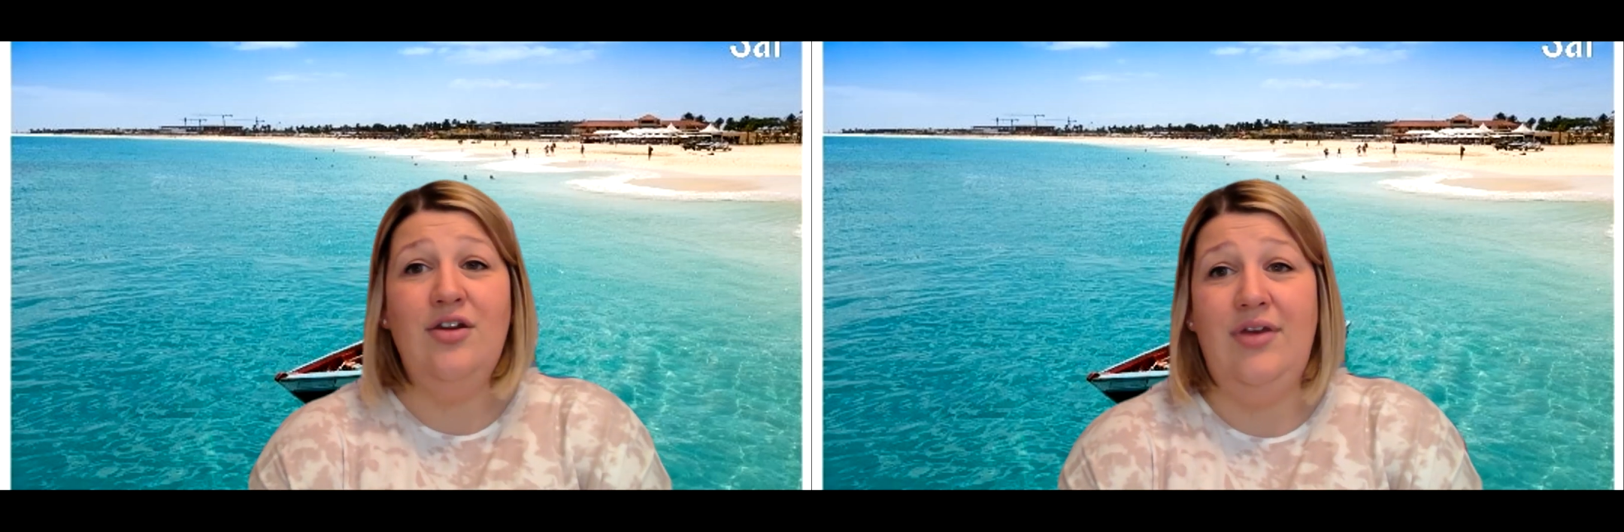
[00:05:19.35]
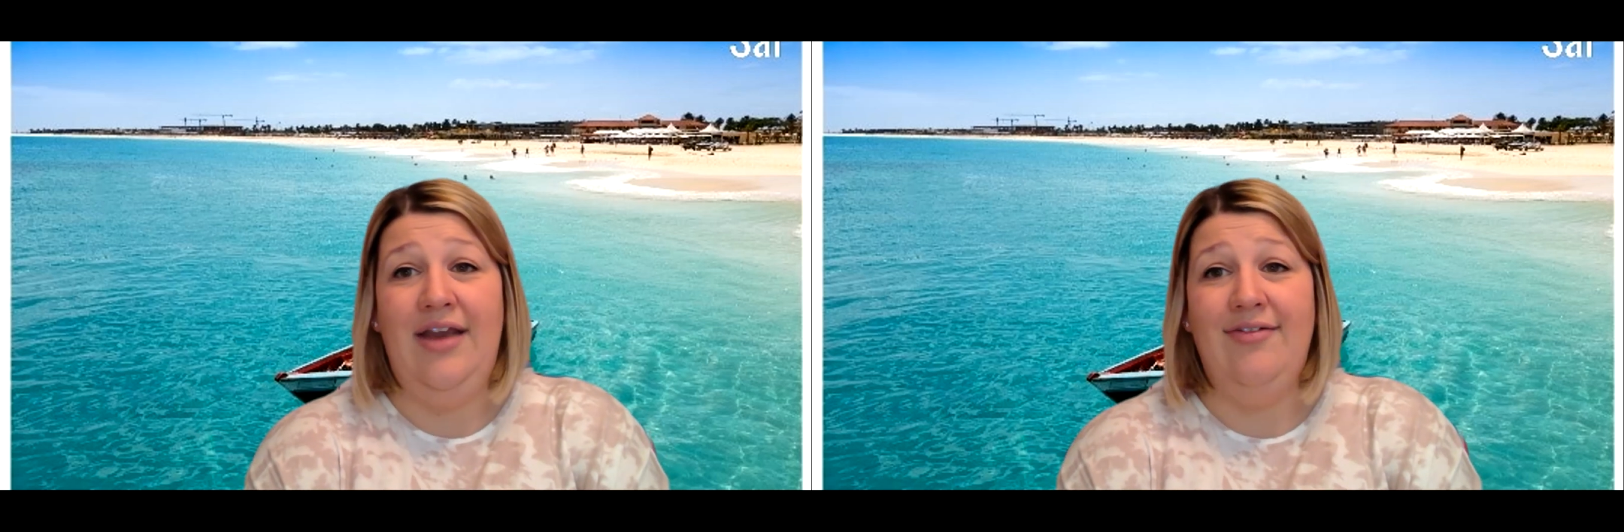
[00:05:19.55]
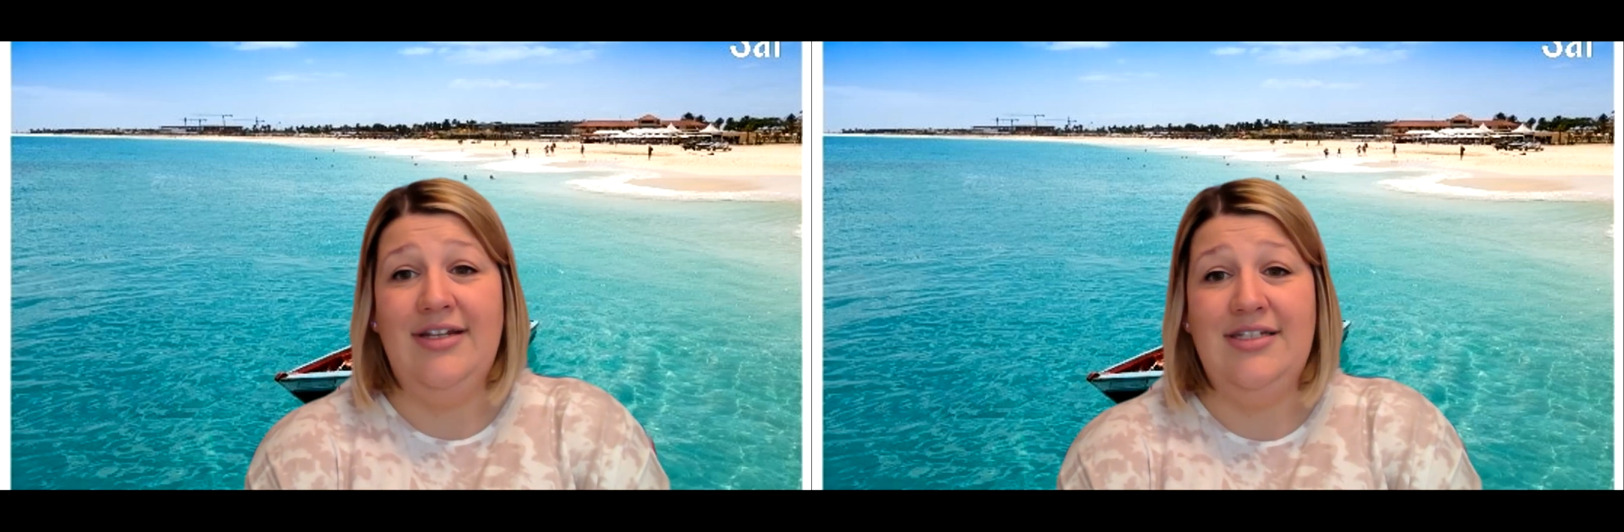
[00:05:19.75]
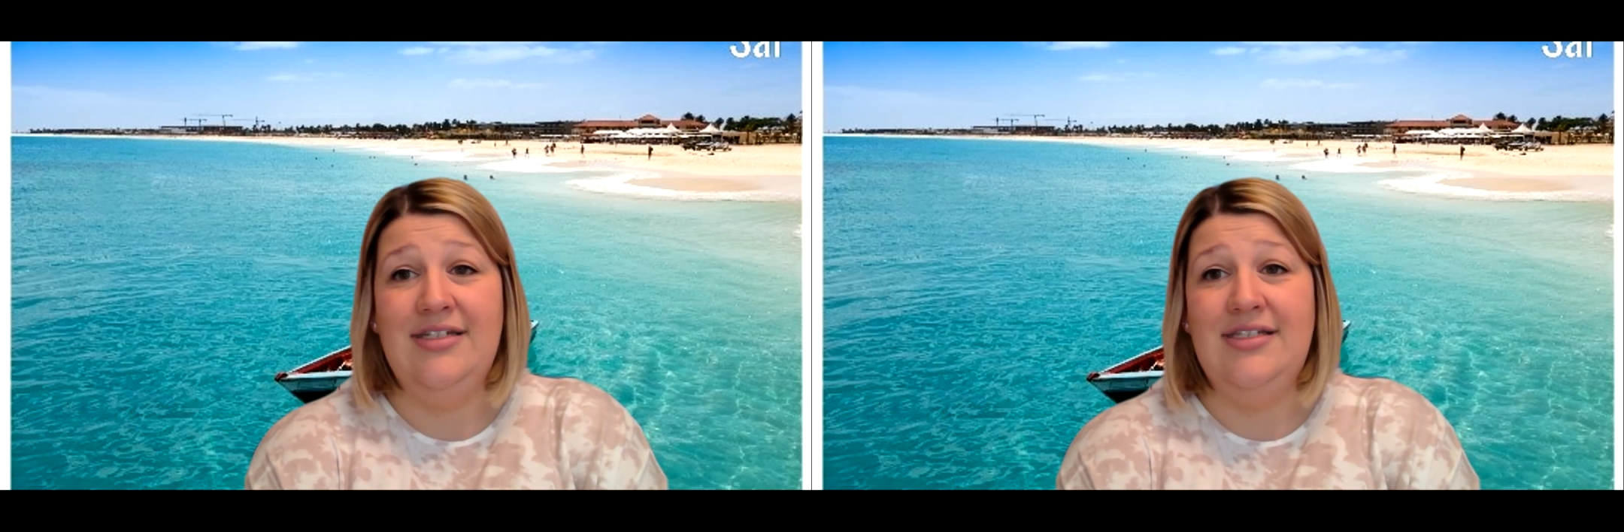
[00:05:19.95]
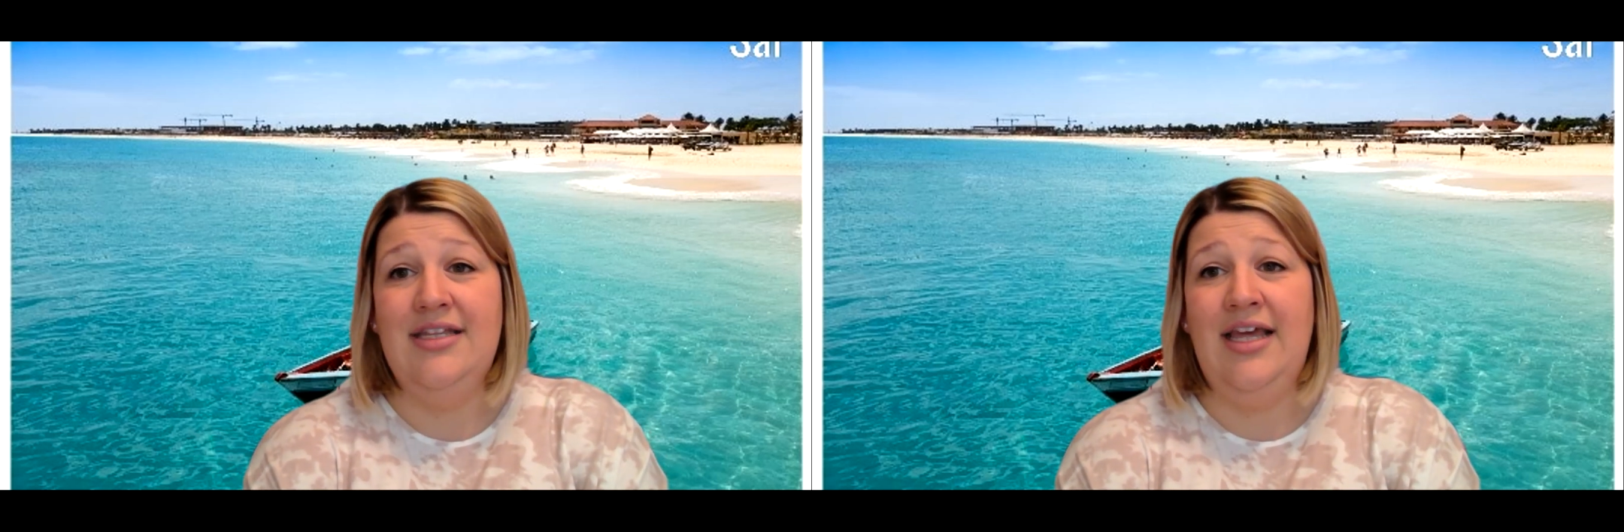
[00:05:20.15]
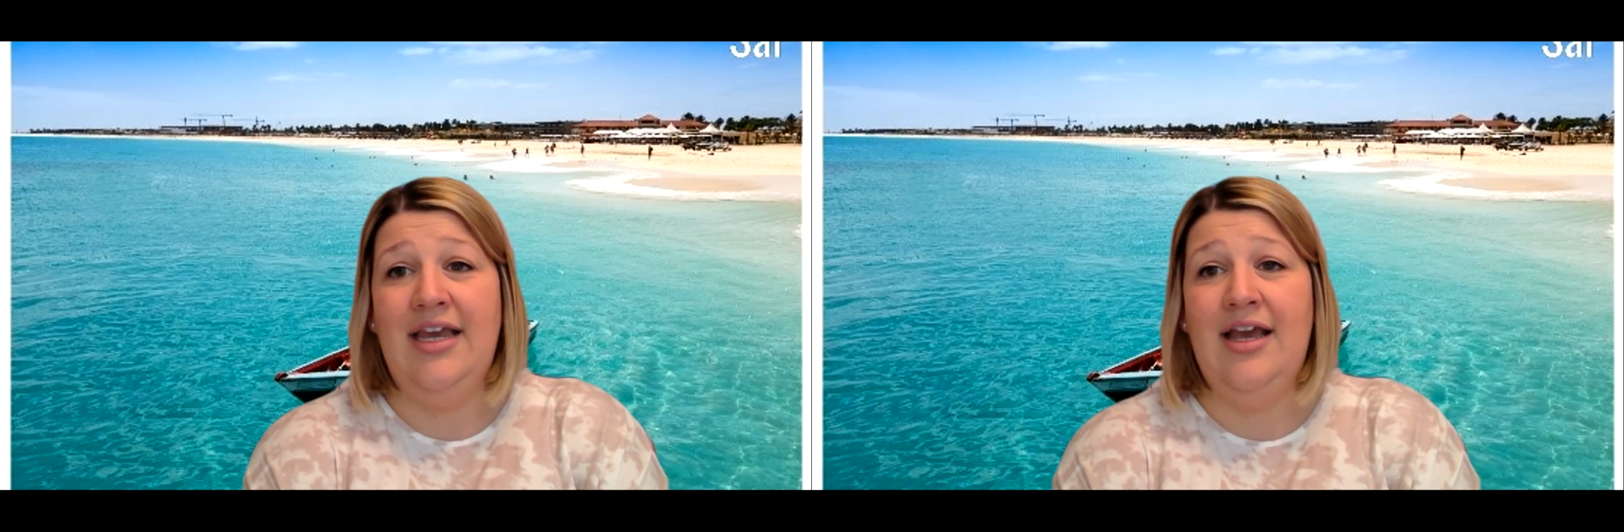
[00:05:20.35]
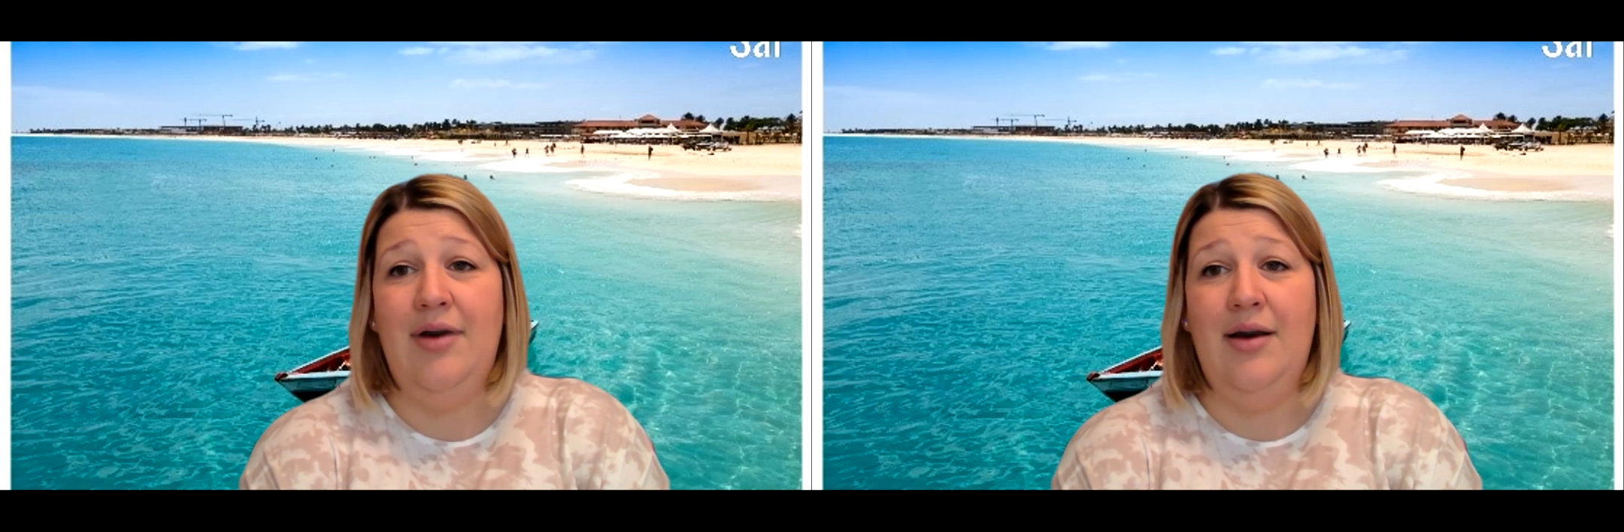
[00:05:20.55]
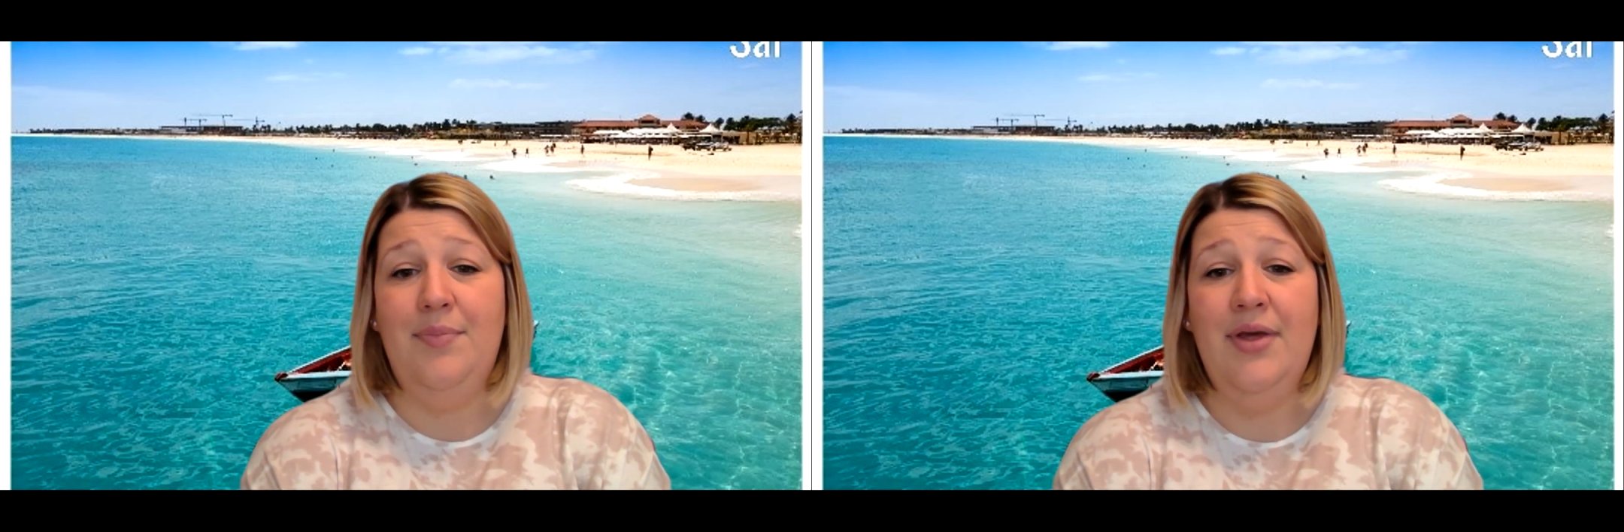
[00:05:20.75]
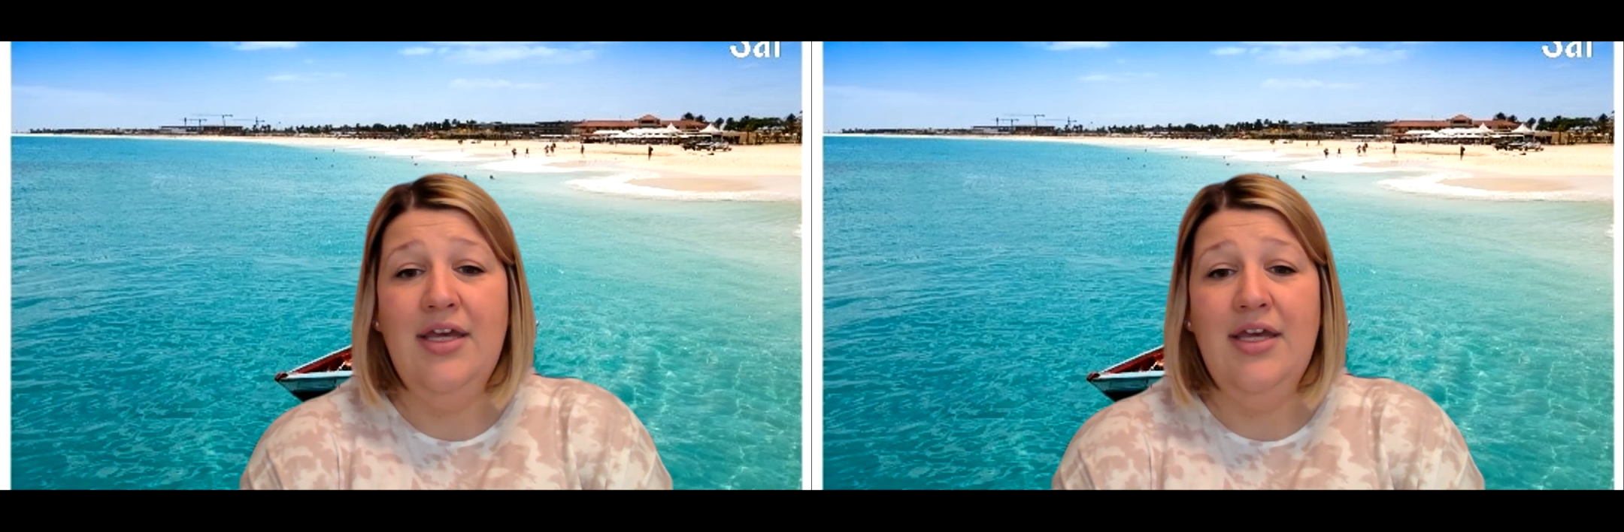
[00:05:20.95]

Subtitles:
new characters that come up.